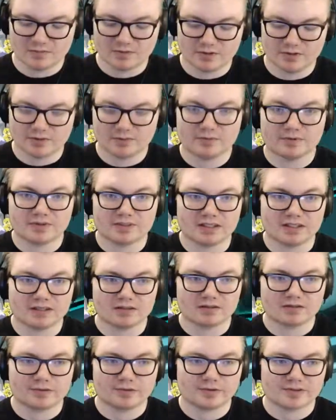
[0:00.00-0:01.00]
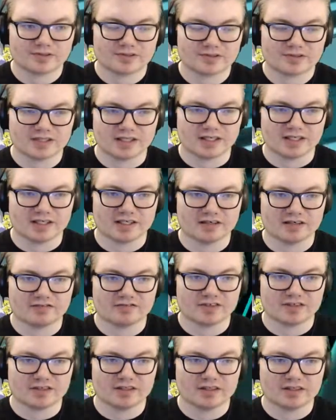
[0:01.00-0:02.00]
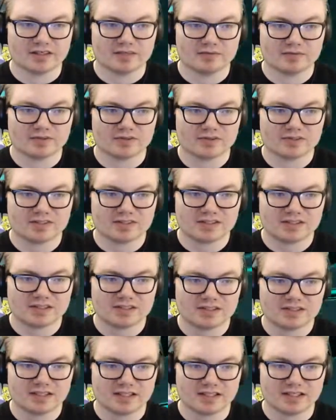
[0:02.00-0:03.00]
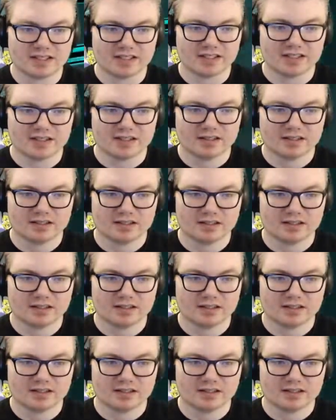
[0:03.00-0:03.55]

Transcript: gonna put down a quick save and then I'm gonna see.